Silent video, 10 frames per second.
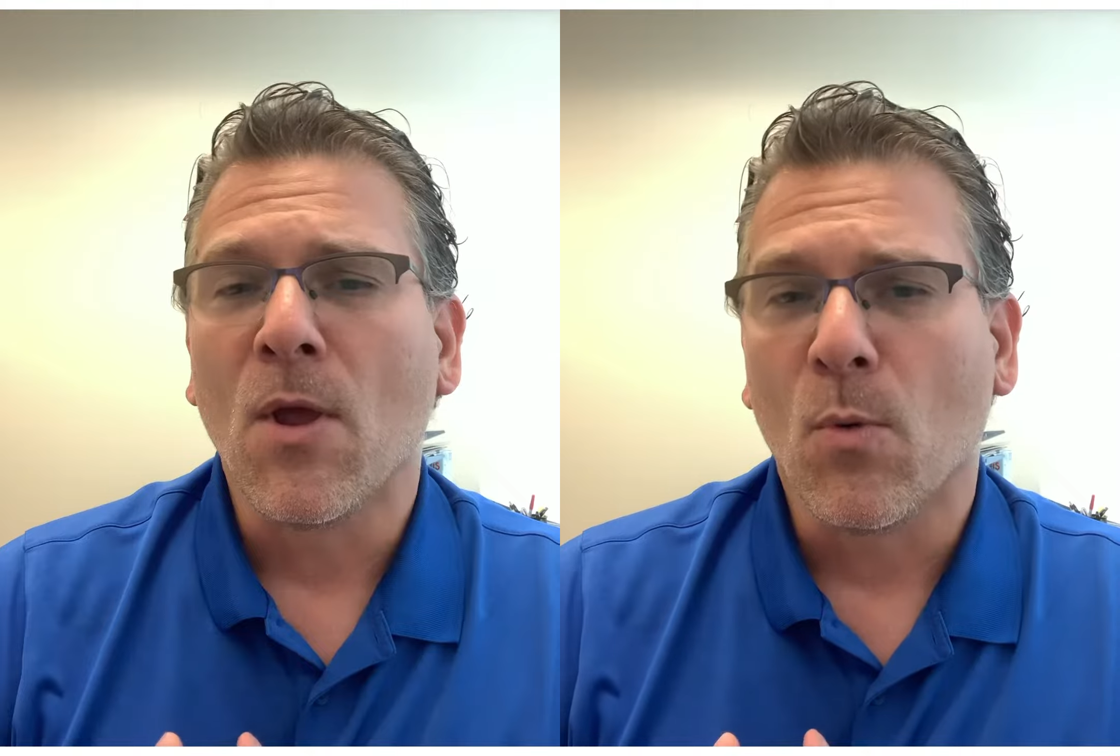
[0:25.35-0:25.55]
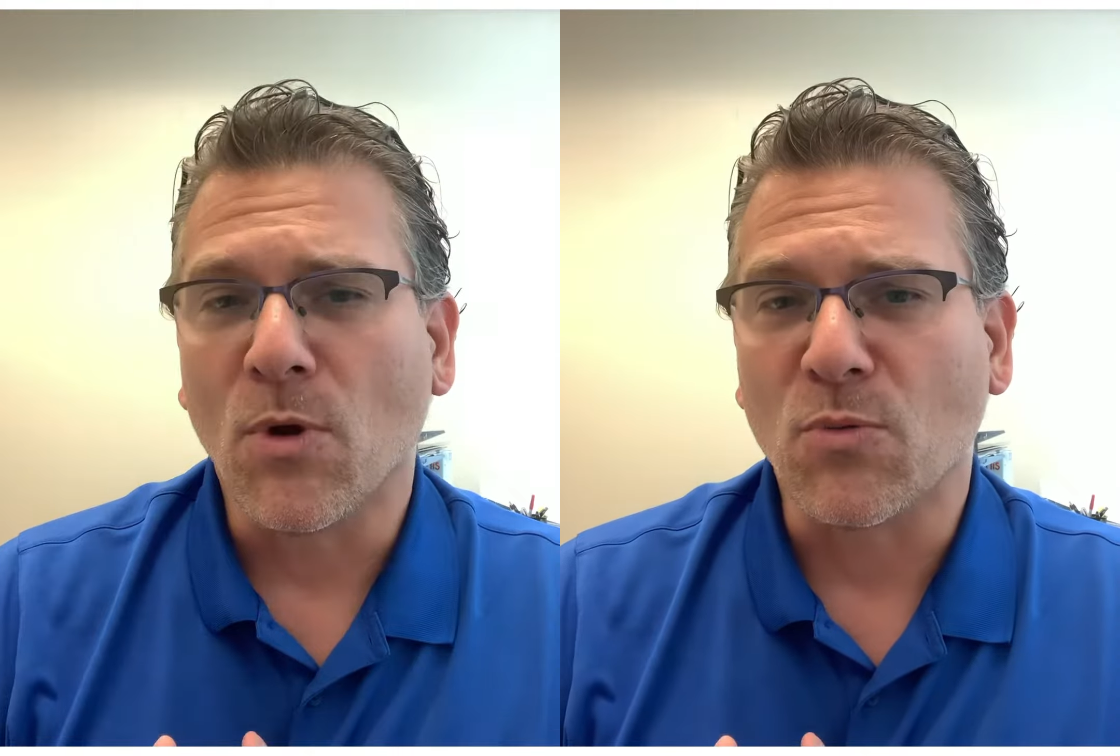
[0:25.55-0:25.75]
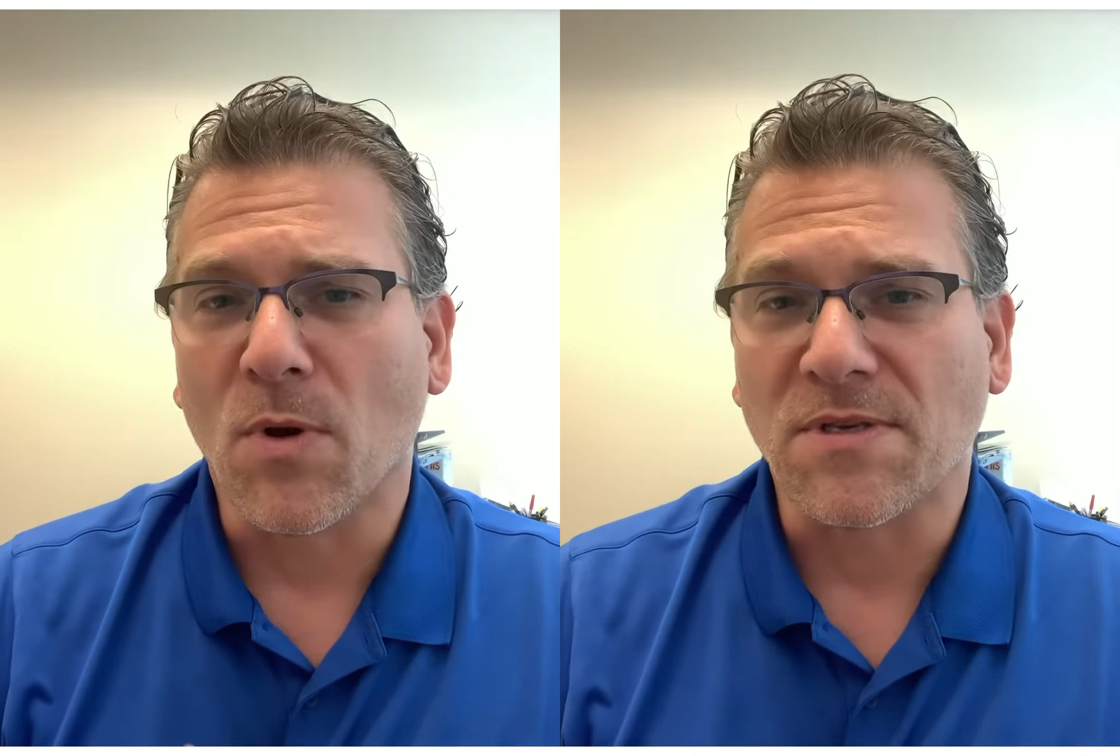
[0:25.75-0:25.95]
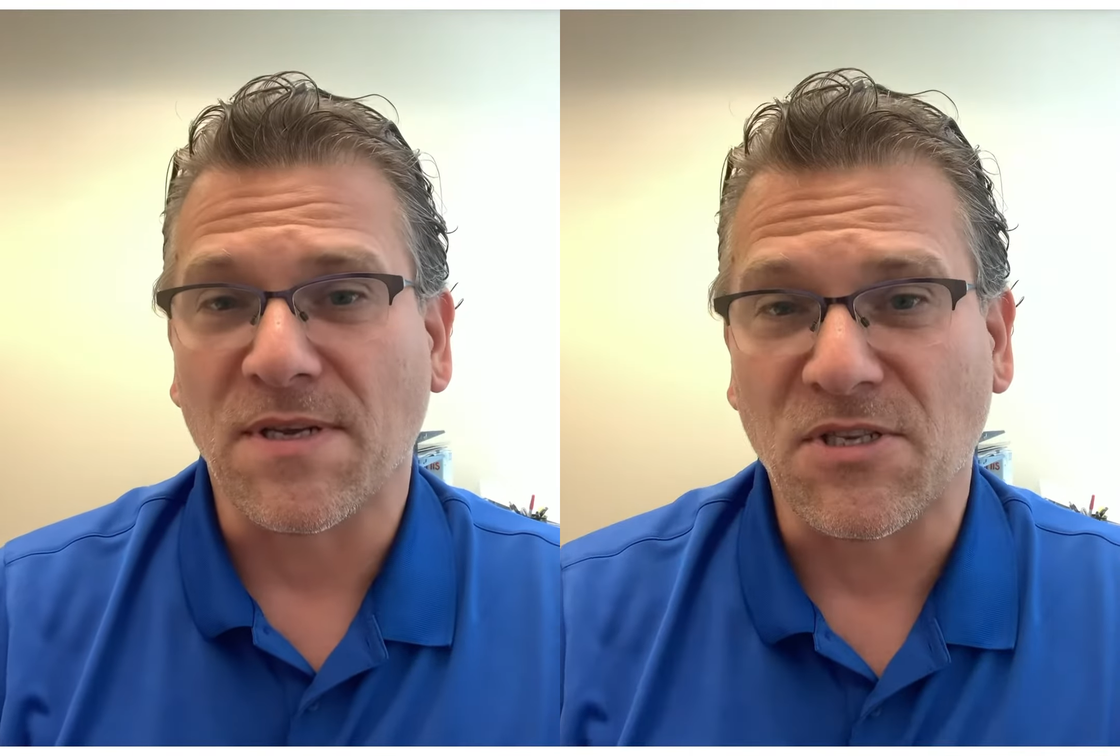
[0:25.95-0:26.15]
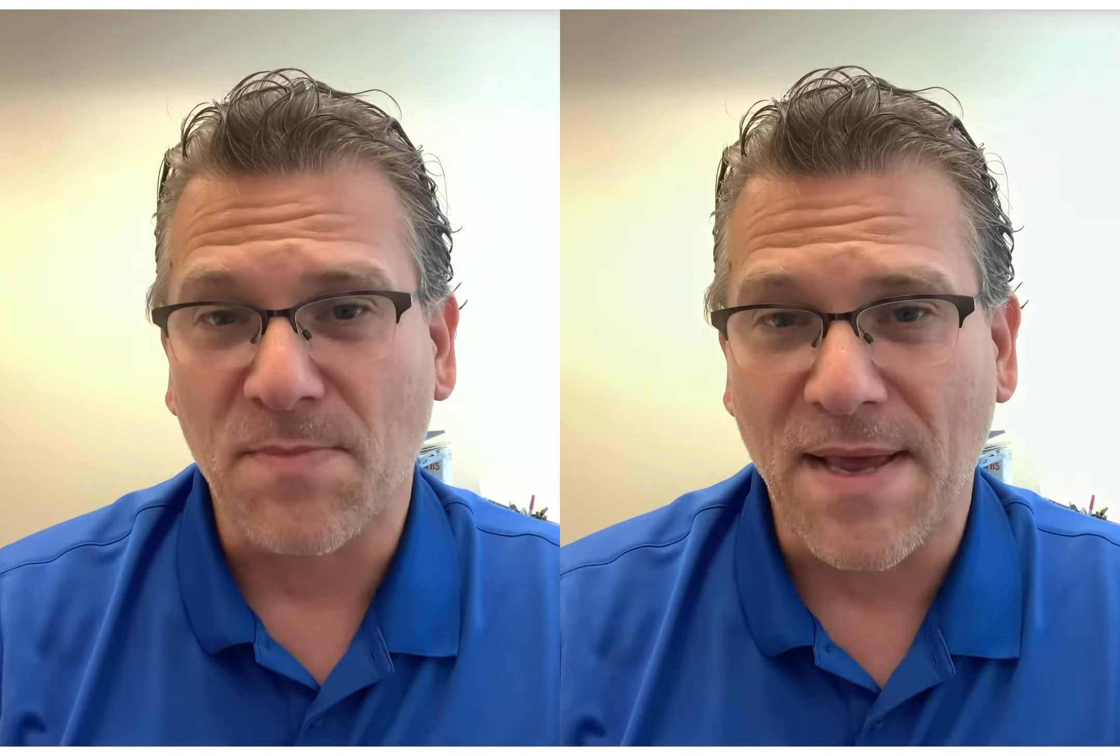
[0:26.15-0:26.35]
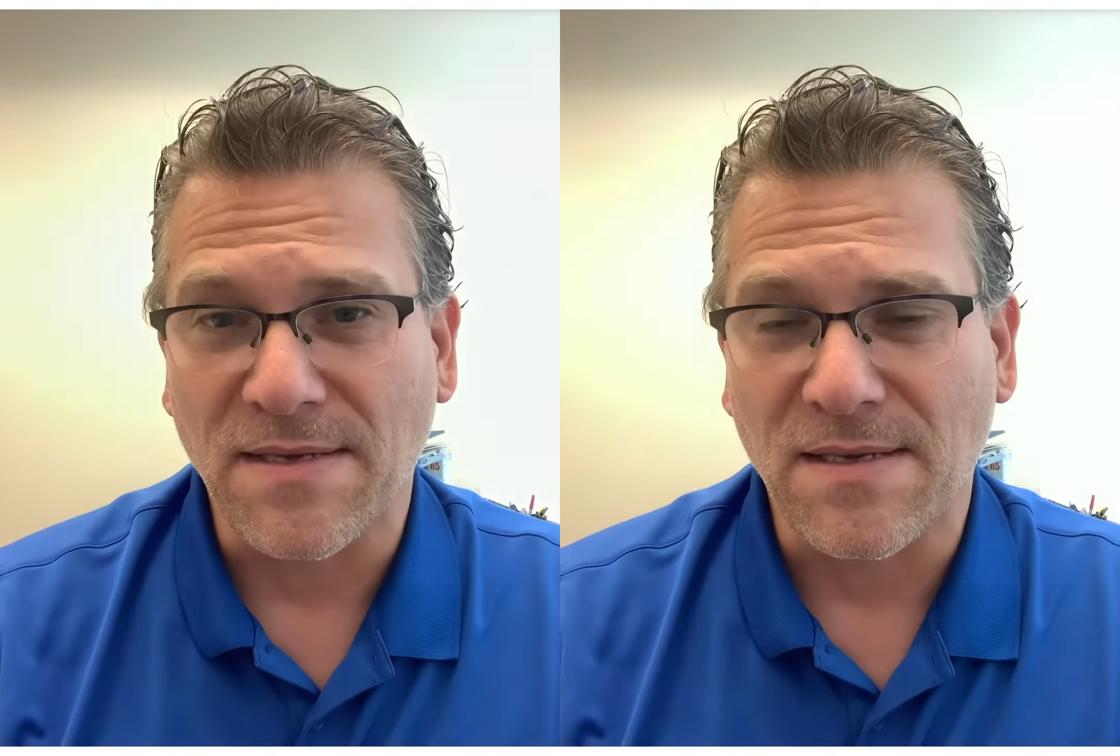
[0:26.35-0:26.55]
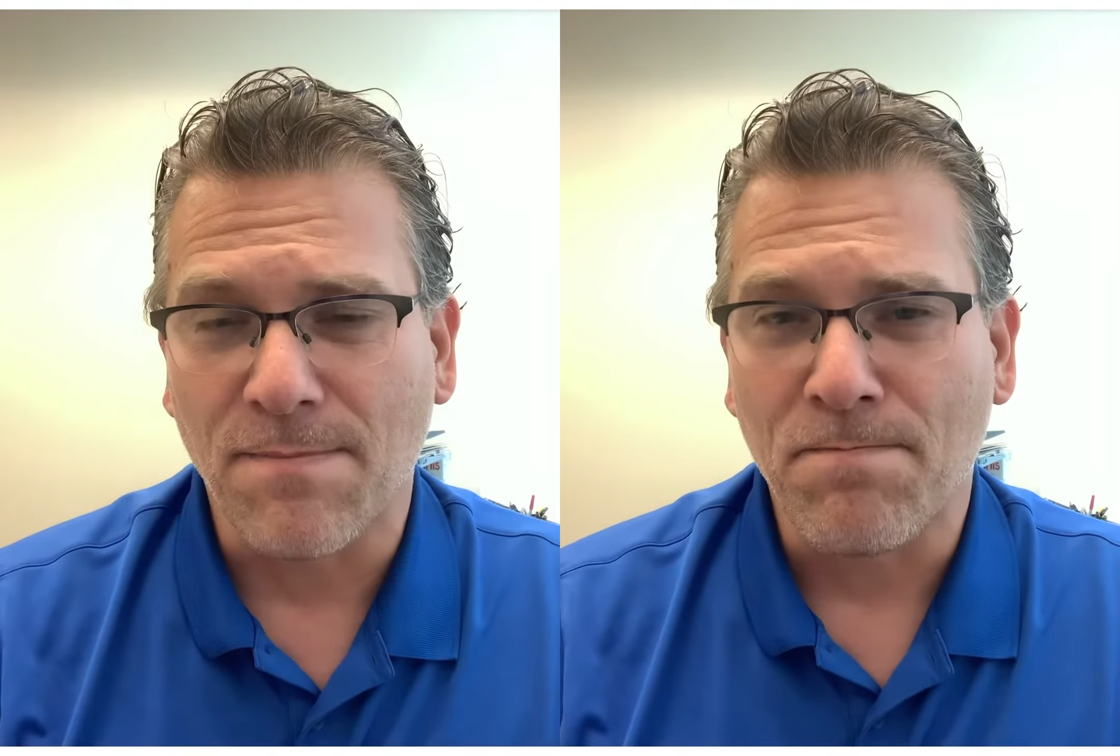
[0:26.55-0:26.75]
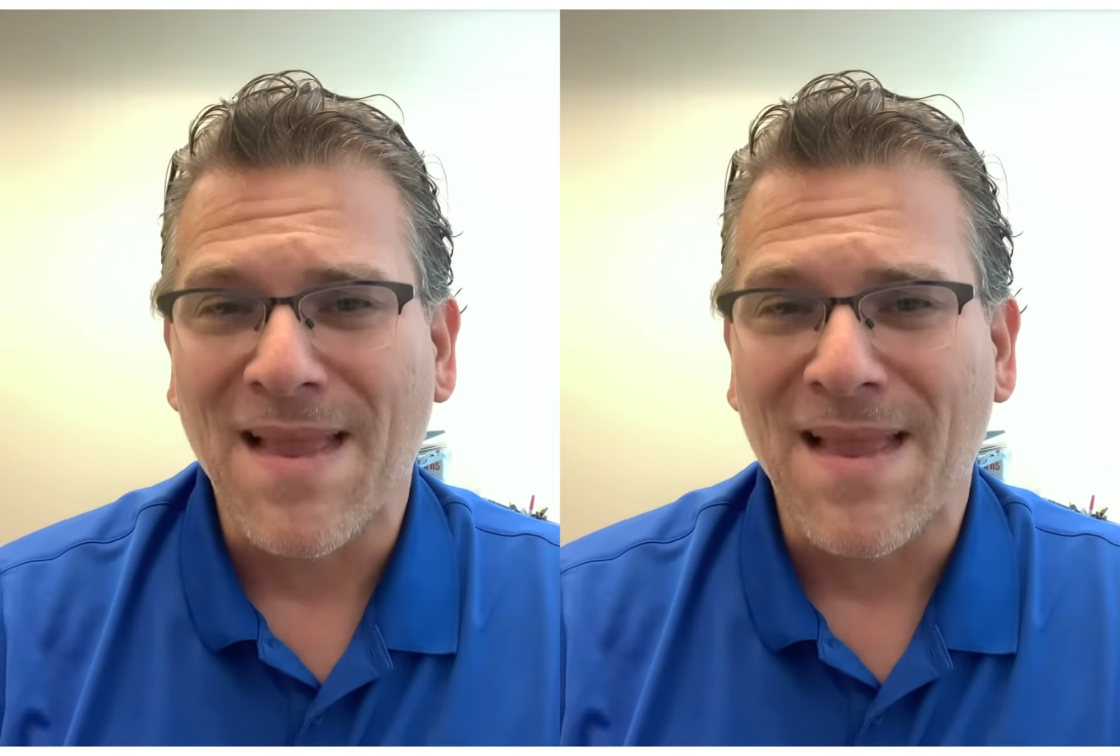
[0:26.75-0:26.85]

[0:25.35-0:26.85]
which was dismissed.